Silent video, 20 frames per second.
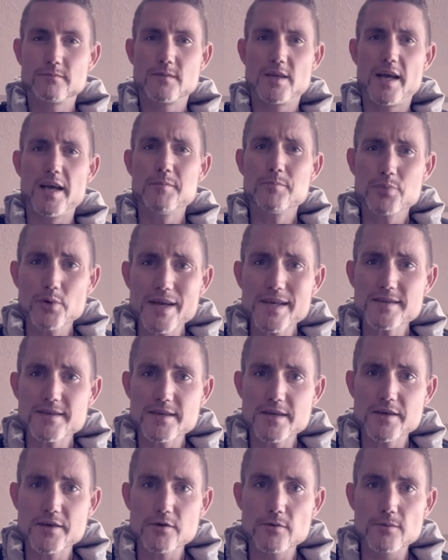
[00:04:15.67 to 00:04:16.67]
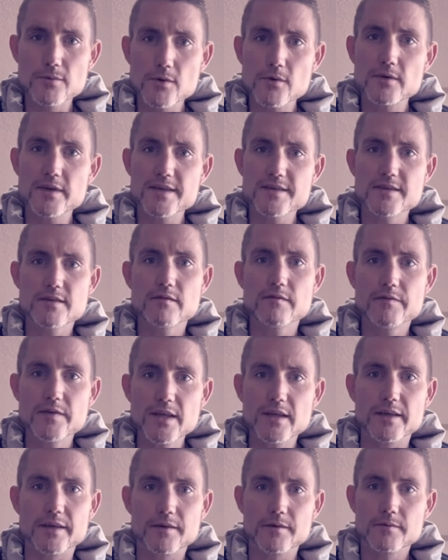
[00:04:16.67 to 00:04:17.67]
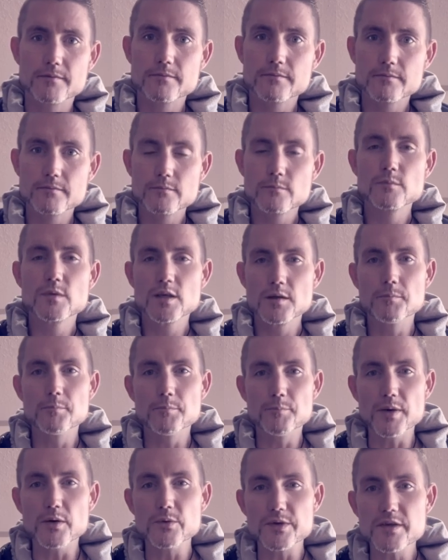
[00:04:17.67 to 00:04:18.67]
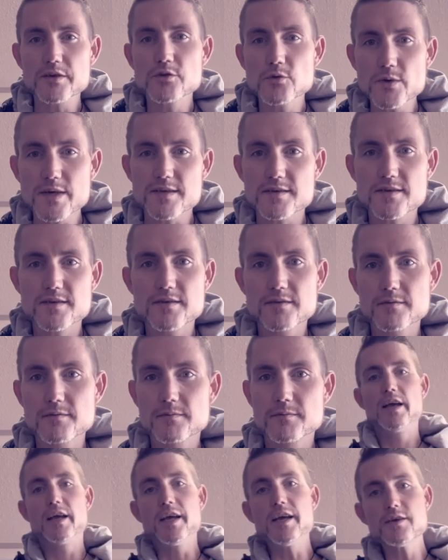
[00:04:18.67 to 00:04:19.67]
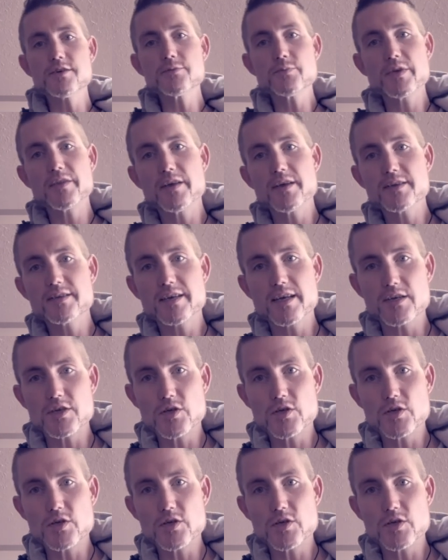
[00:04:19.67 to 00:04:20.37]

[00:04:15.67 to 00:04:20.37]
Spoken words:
Embracing your role as the villain, but with a twist. Here's where things get